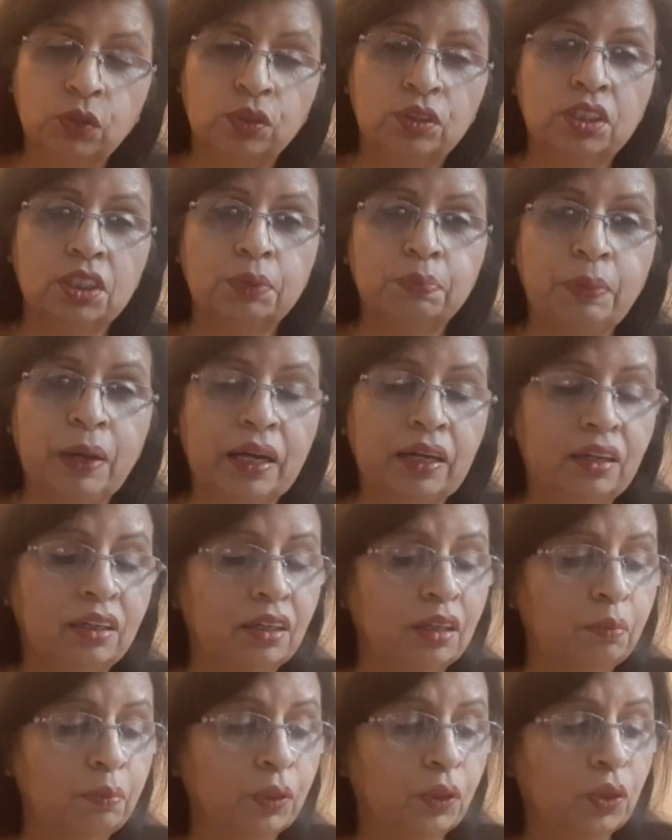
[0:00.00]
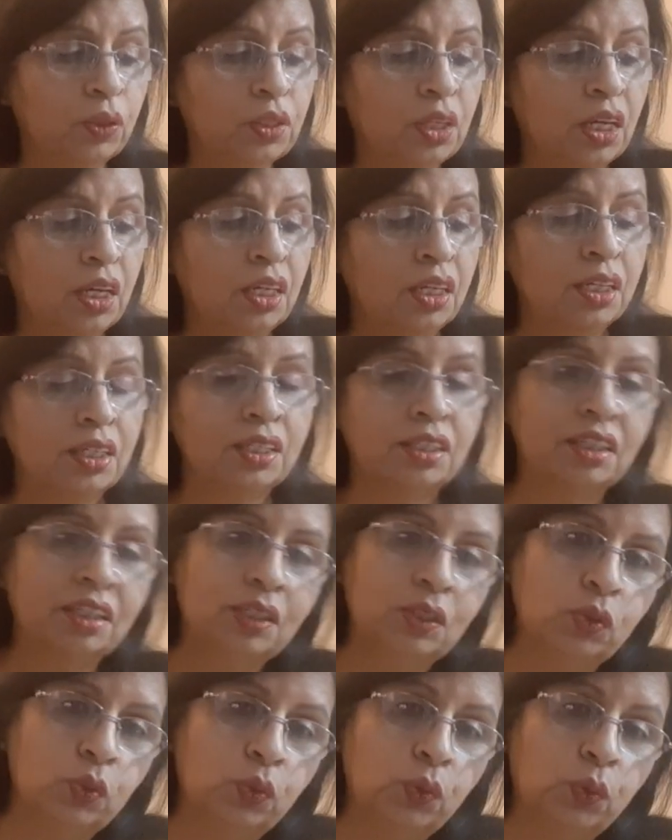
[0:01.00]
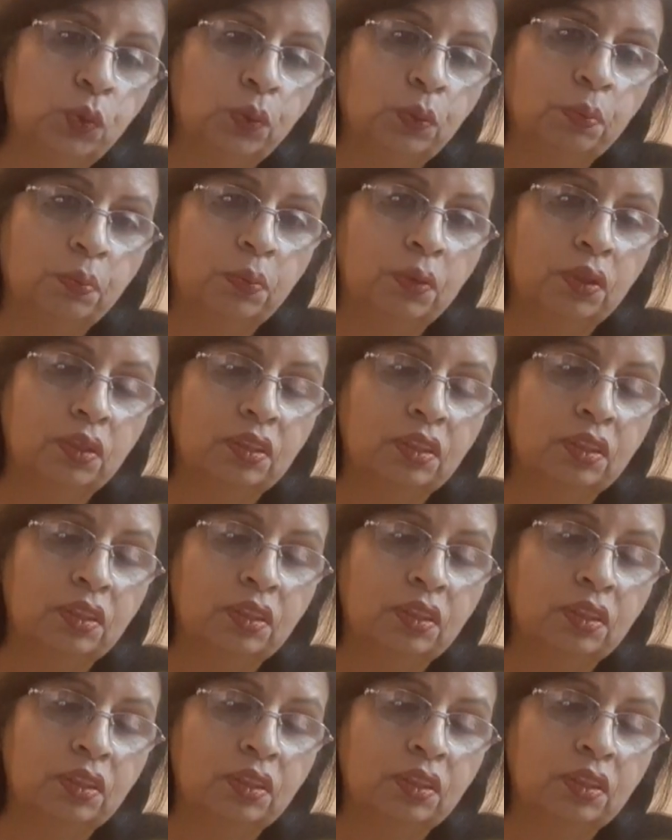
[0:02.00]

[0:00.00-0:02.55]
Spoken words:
this parallel, because Sisu,